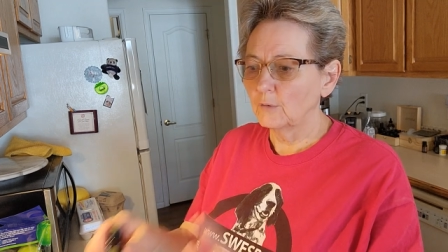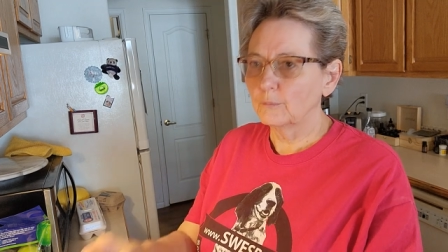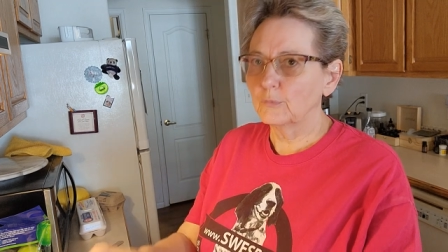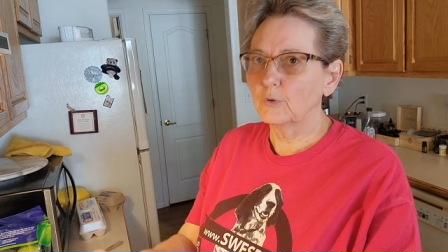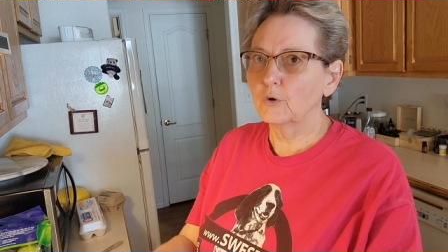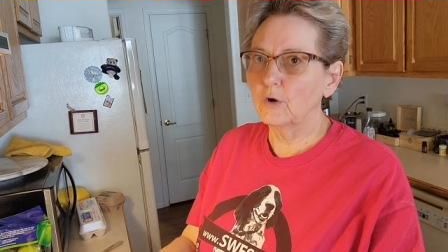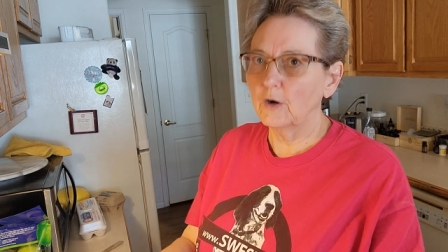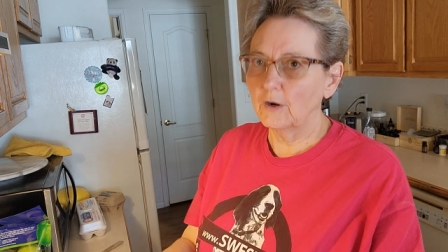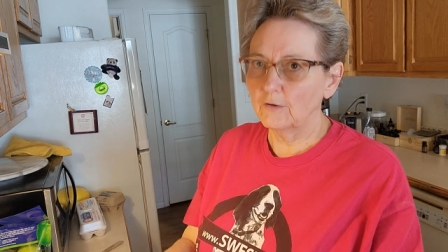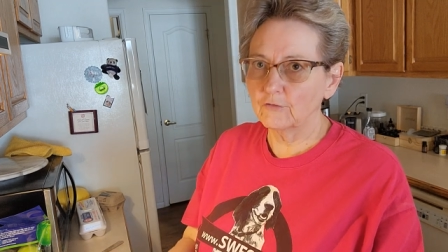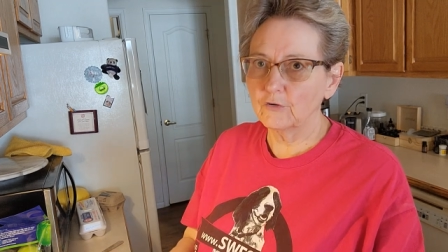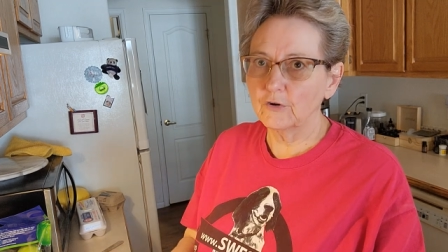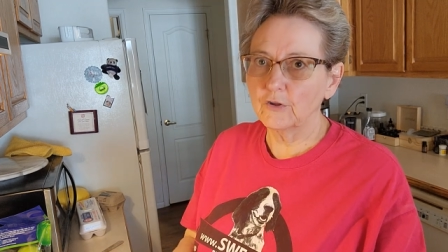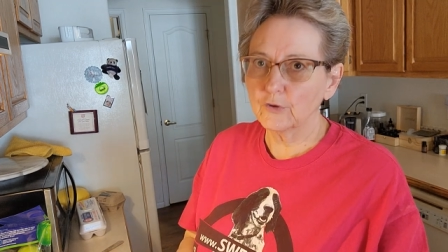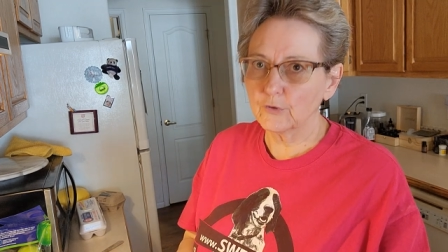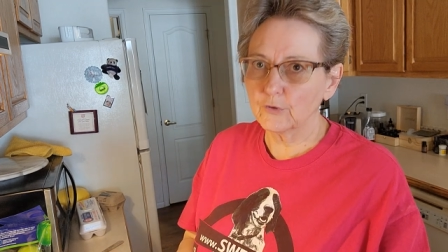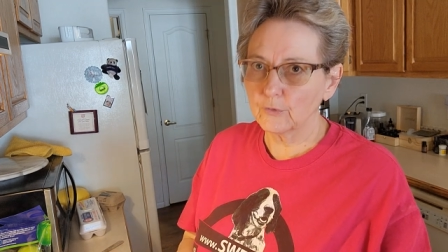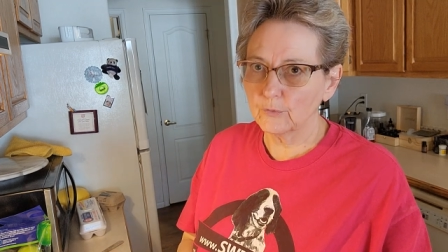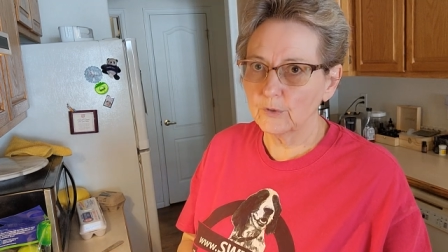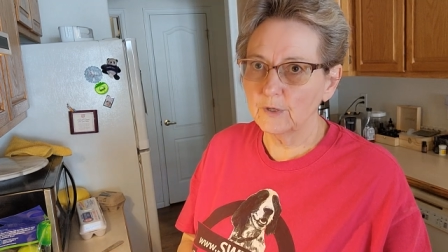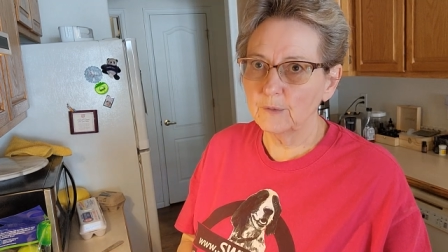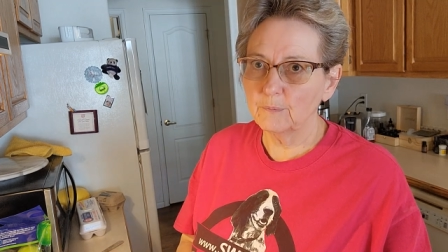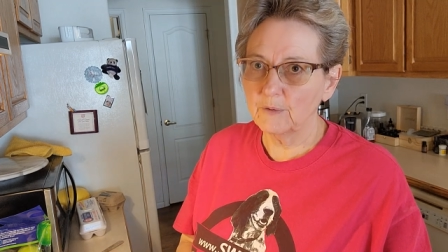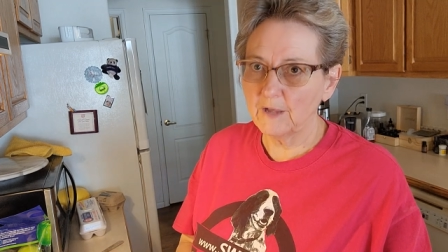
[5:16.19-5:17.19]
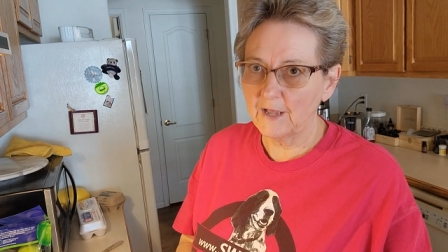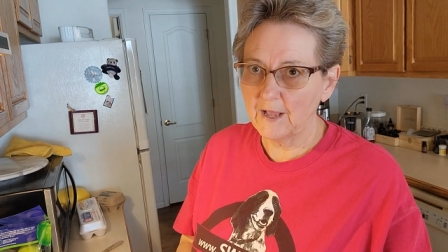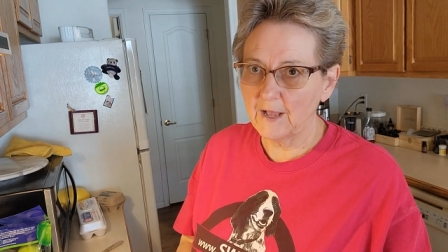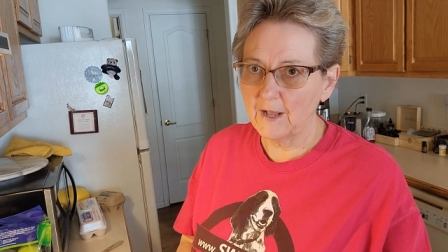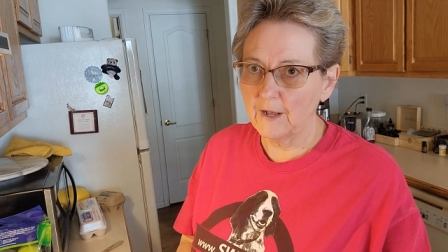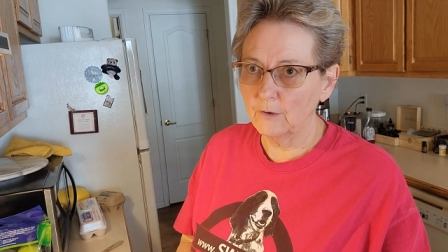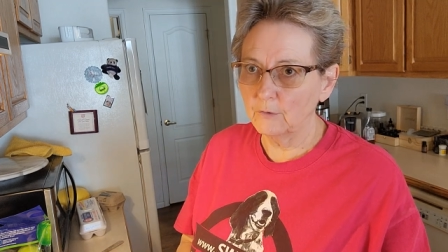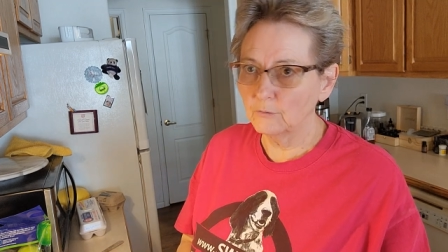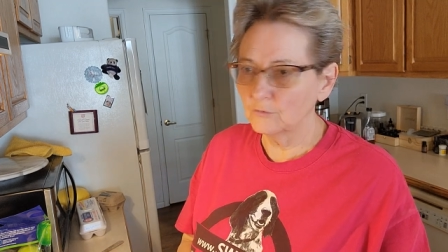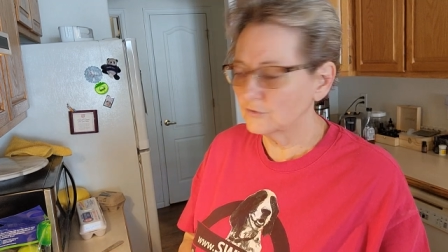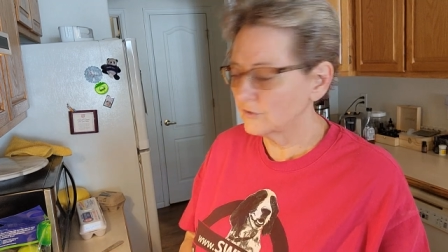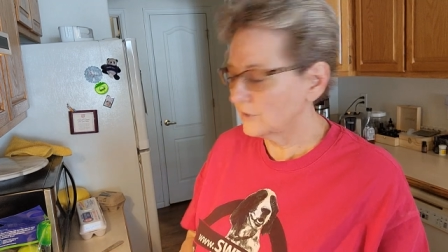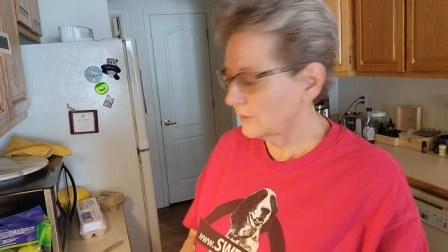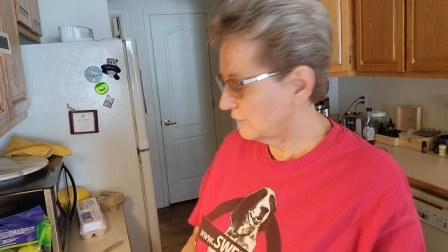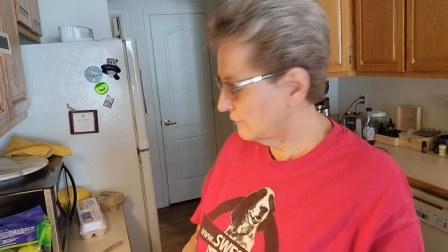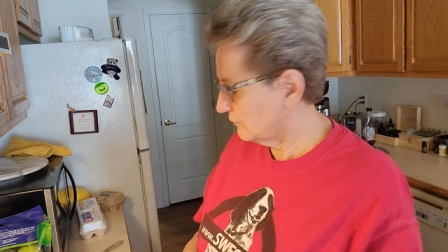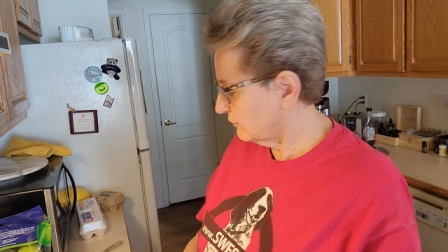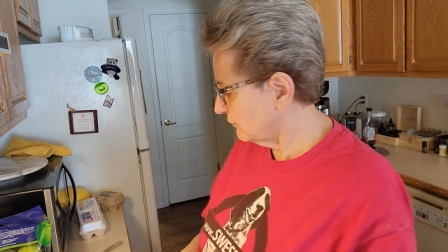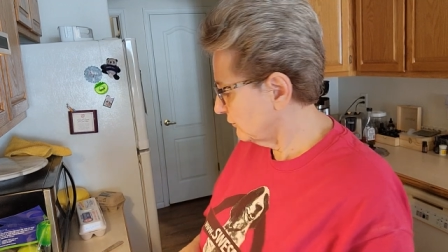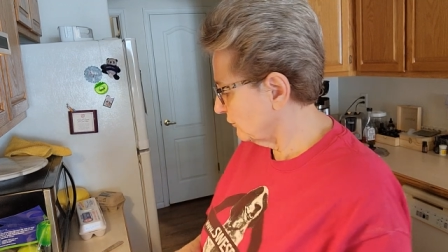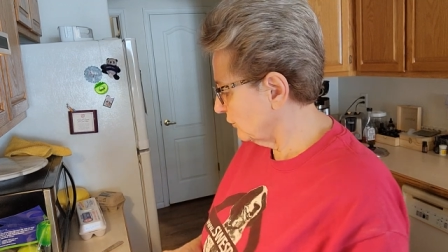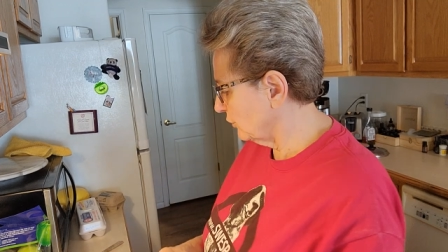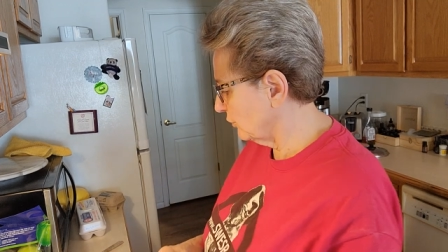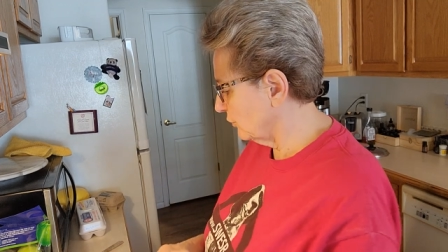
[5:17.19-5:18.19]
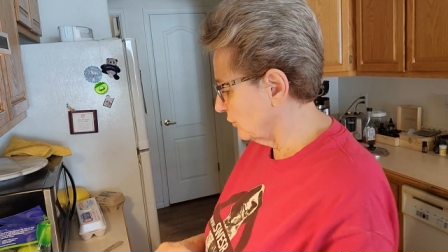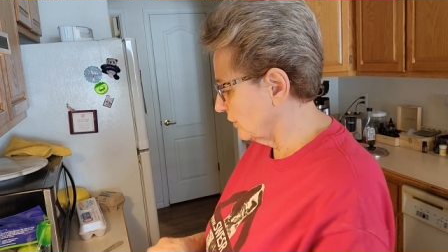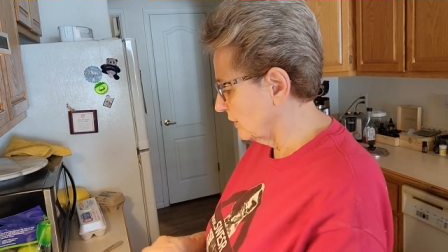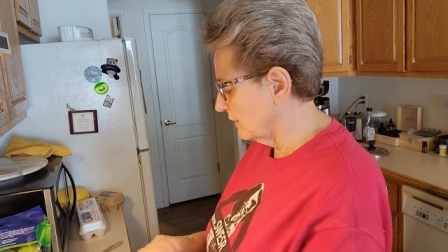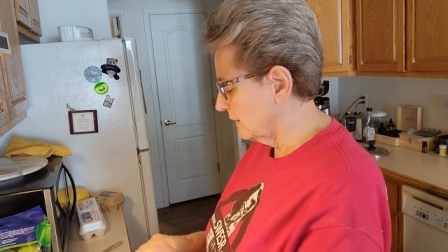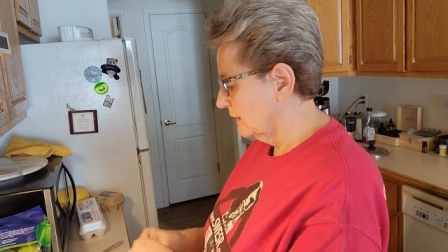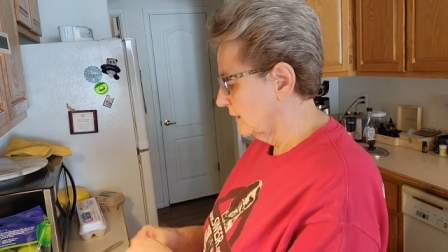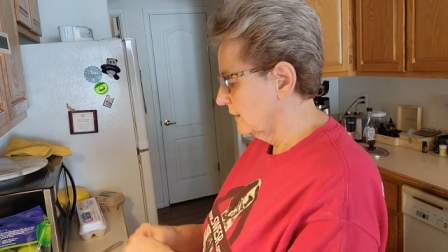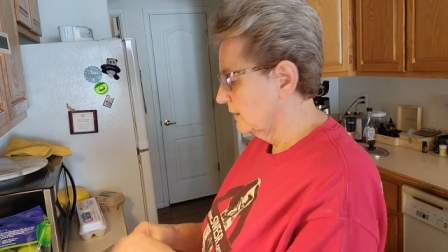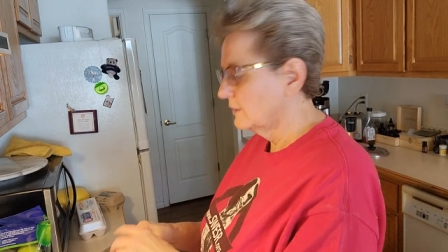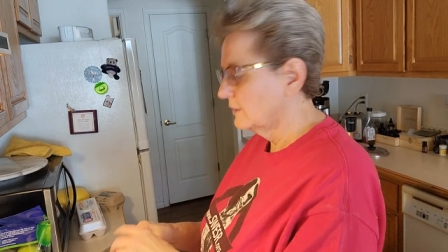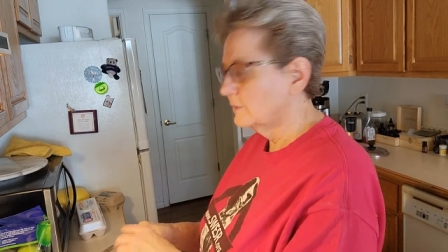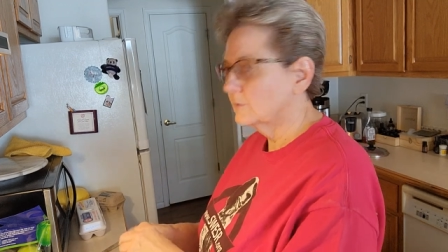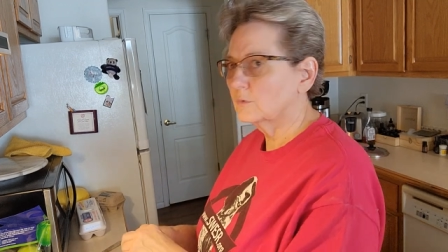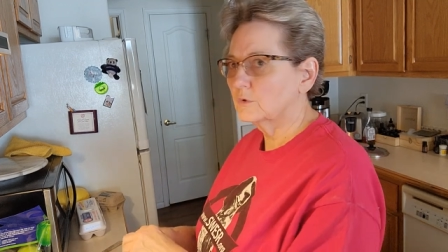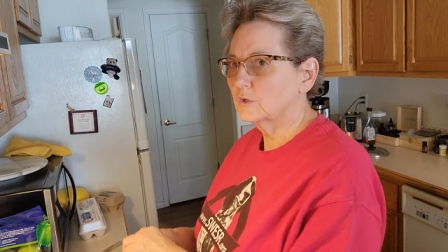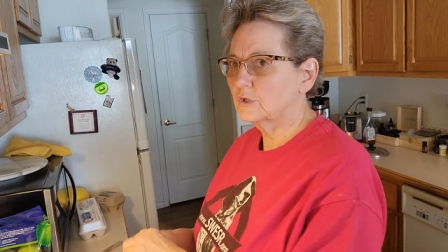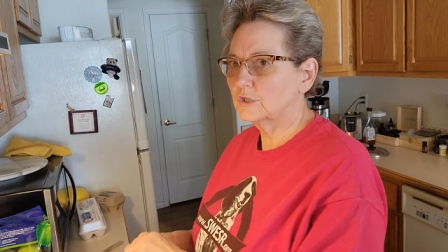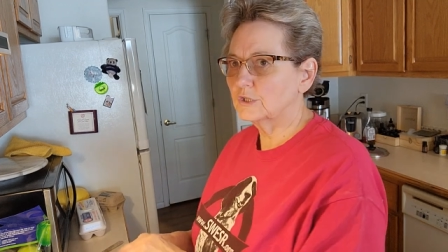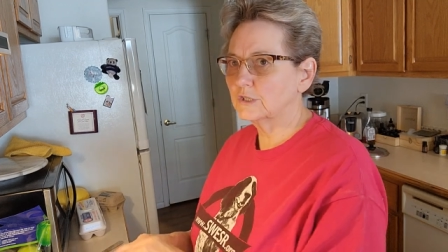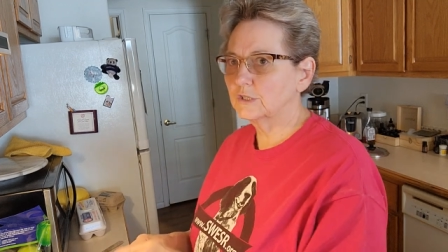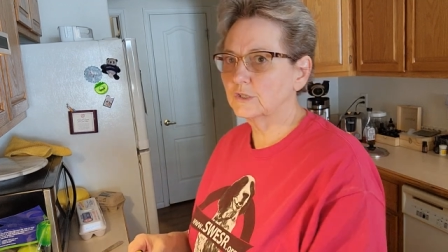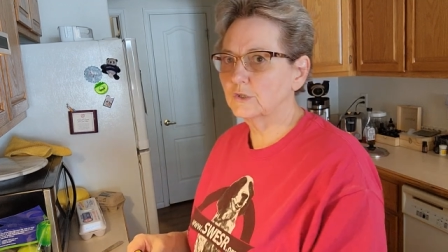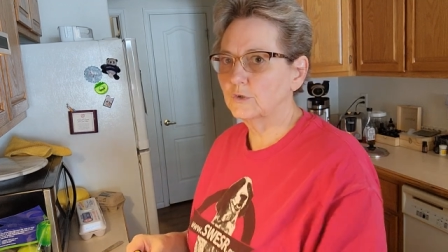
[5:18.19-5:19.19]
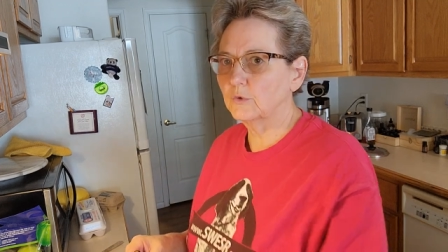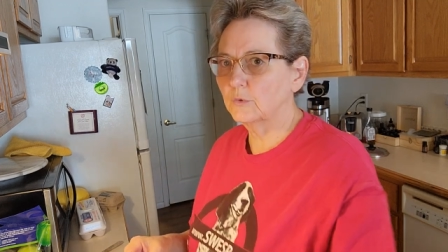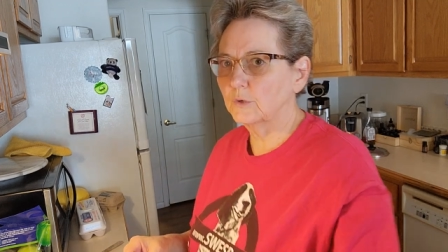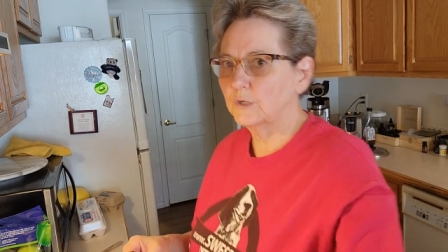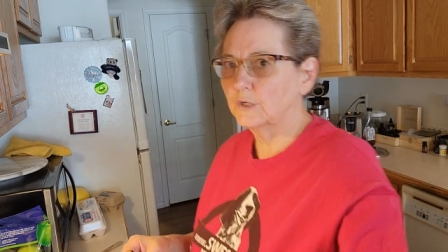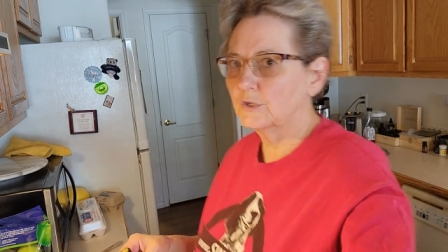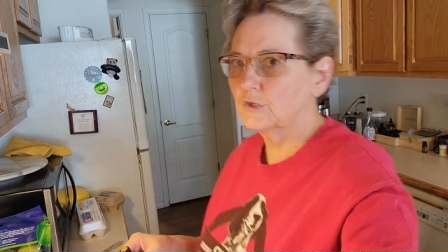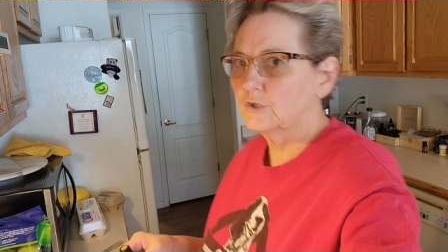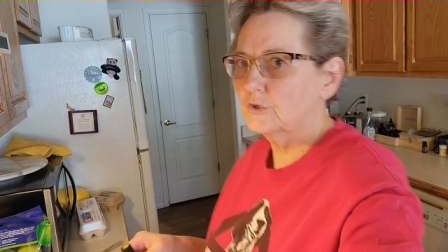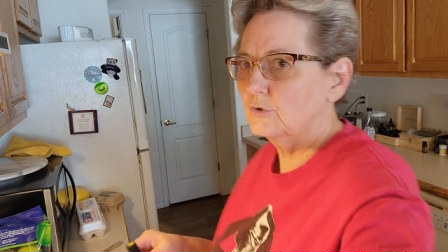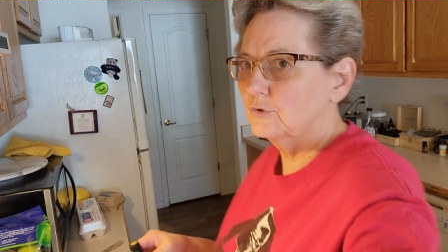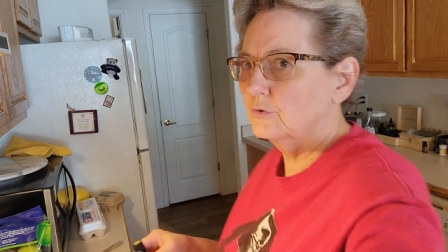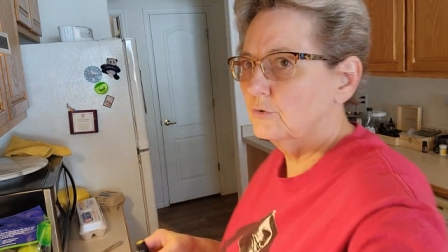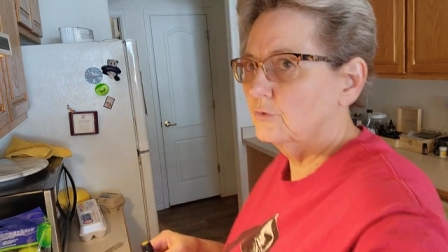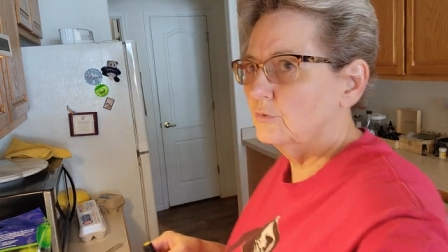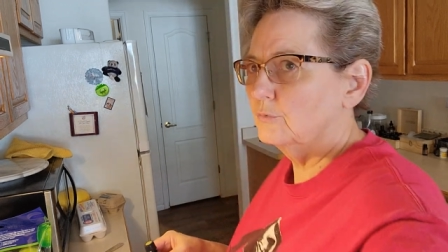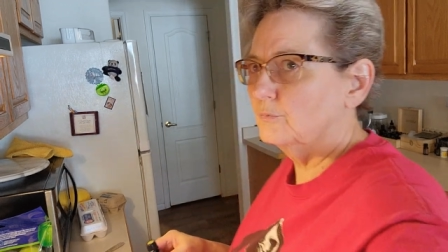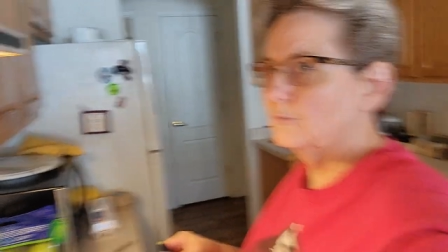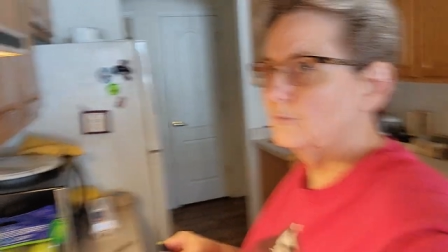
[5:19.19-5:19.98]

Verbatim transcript: per every three pounds of food. We're just going to